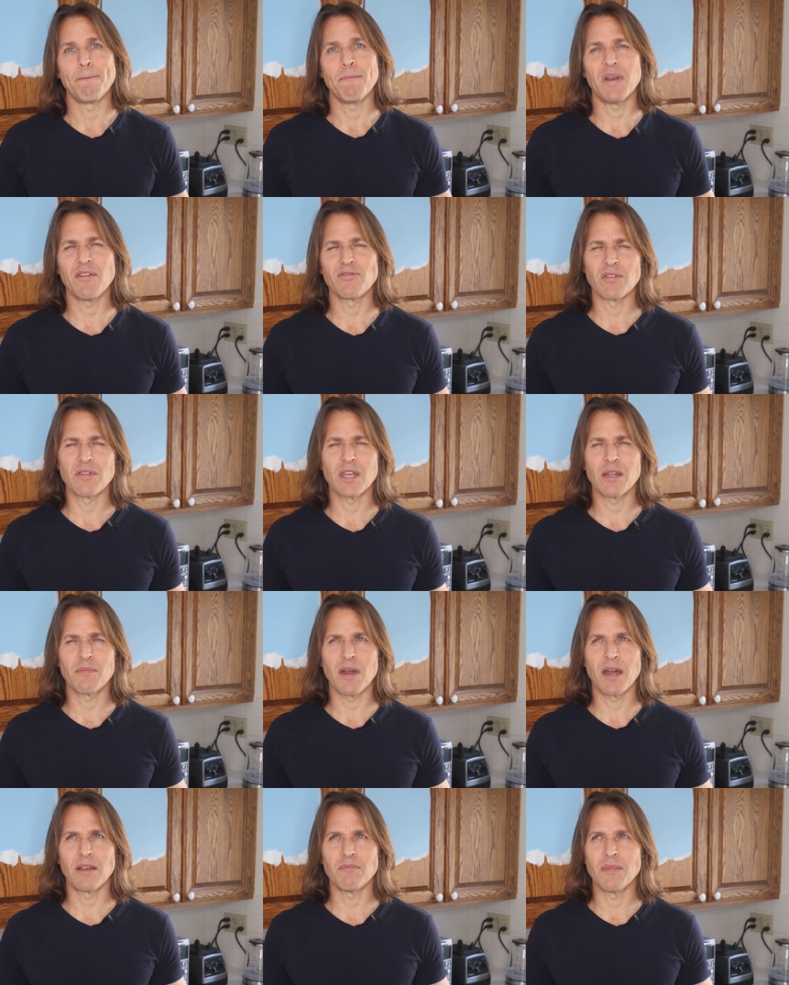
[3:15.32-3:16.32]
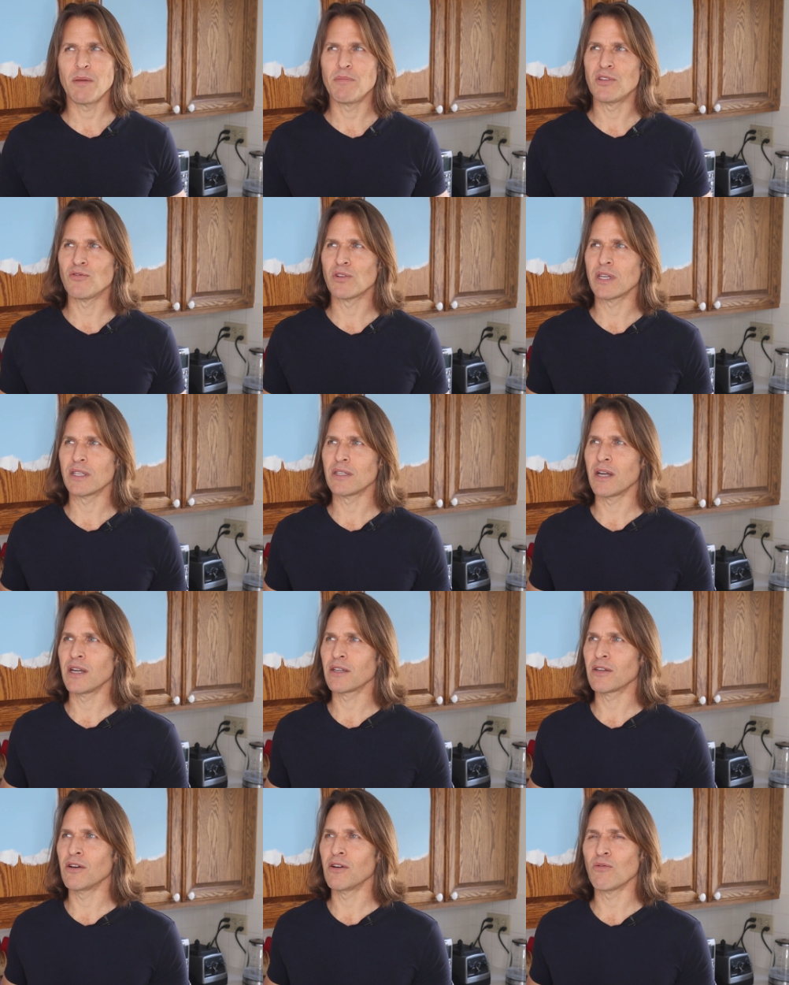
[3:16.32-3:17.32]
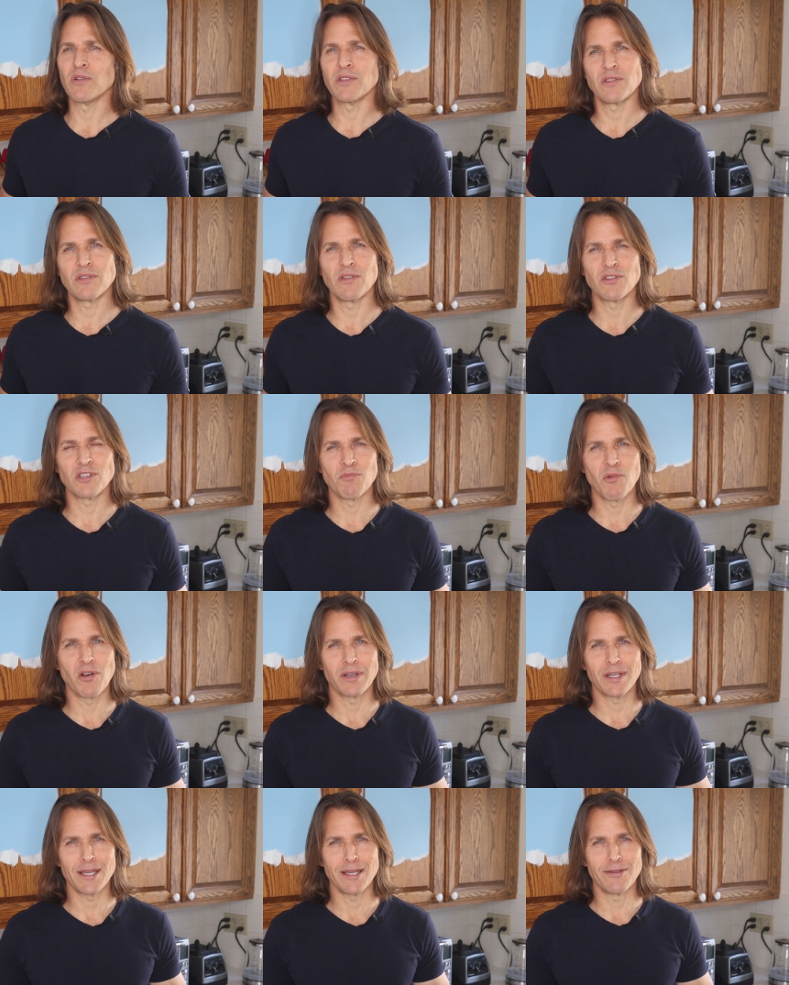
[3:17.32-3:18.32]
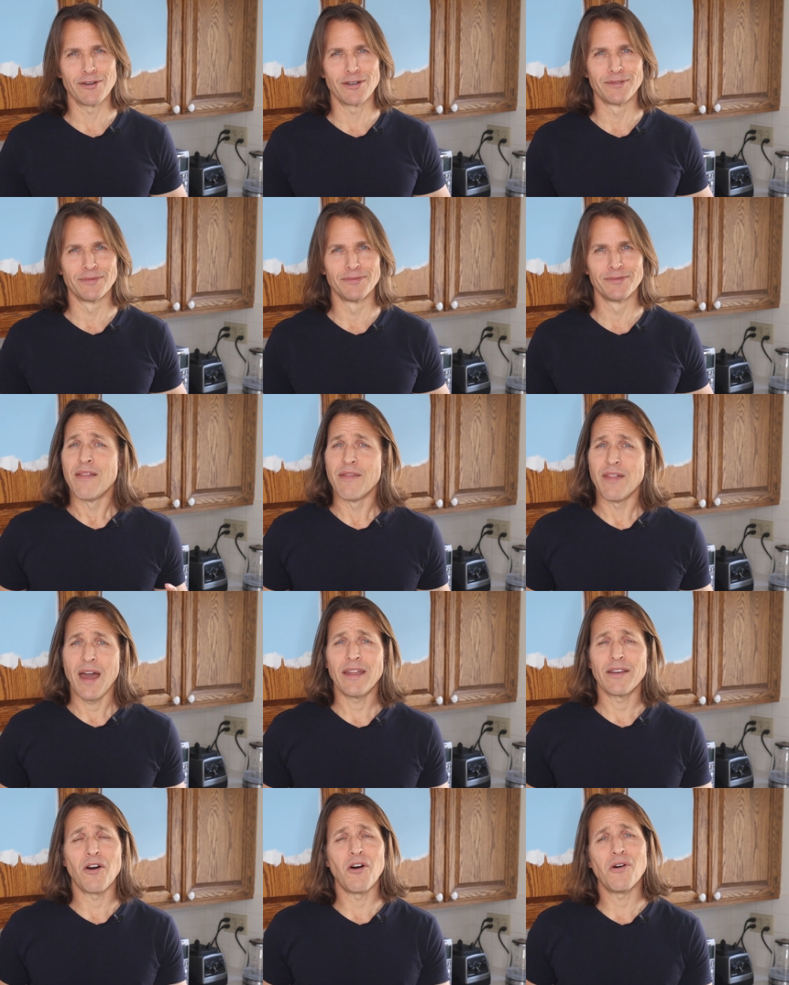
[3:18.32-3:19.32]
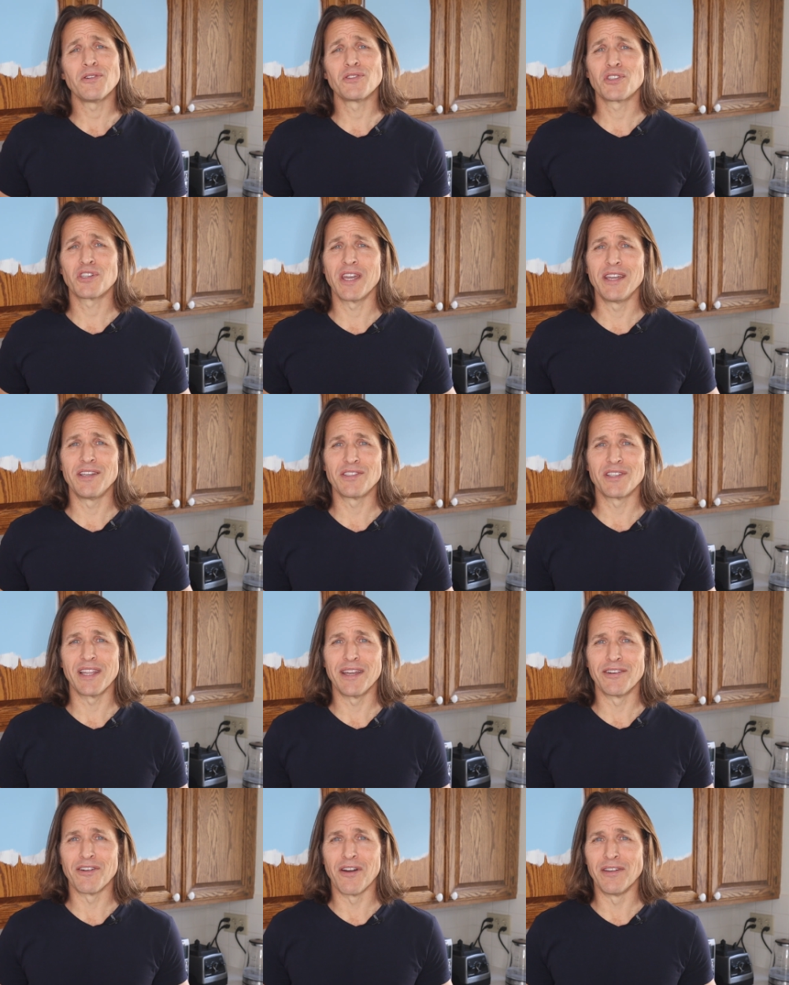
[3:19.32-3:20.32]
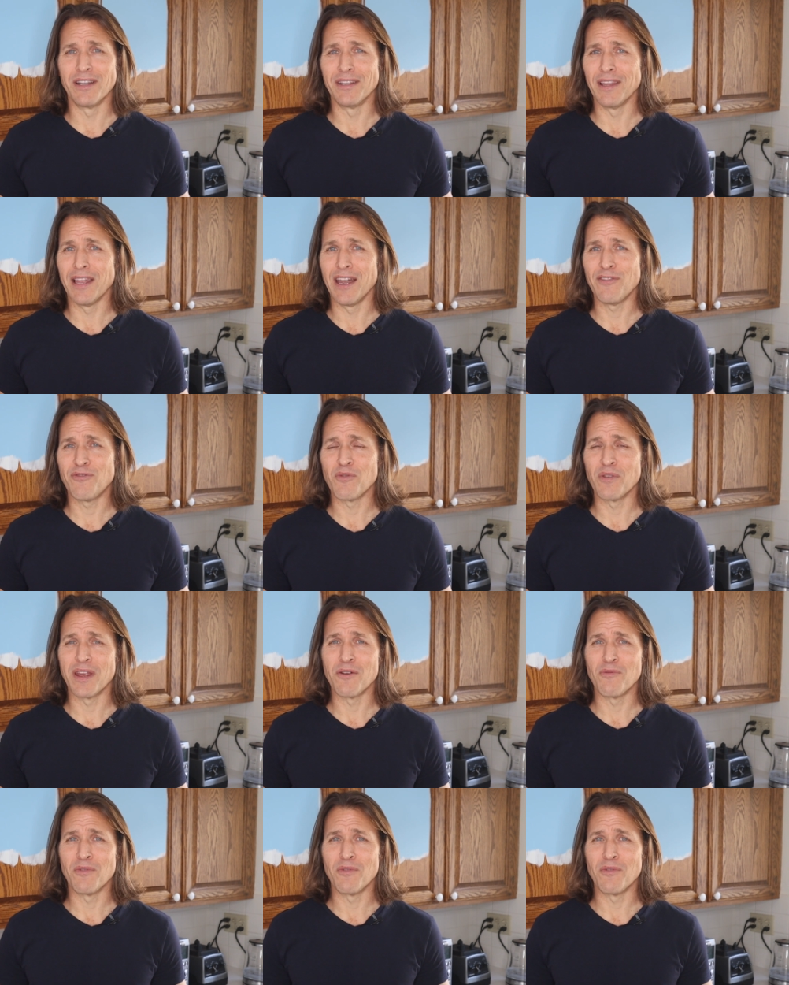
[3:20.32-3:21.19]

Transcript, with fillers: But after thinking about it, maybe drinking Diet Coke wasn't so smart either. That all changed later on in life when I